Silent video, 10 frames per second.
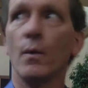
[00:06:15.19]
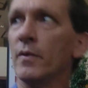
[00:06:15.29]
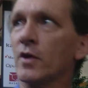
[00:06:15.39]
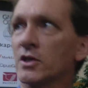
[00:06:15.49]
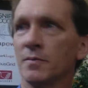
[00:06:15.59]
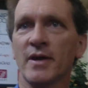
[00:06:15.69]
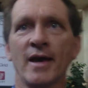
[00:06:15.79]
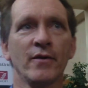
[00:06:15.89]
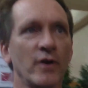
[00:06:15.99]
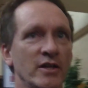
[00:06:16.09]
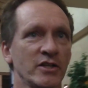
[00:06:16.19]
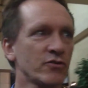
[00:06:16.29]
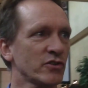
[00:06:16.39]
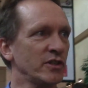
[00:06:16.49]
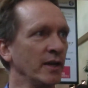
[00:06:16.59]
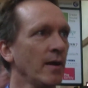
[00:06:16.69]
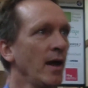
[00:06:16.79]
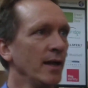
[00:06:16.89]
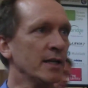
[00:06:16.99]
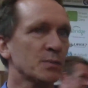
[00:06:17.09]
we've got some data and it's interesting,
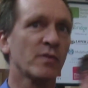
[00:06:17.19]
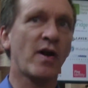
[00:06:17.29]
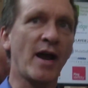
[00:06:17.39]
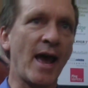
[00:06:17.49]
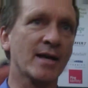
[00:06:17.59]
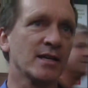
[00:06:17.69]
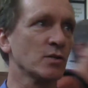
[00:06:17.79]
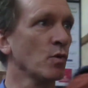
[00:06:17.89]
let's provide access,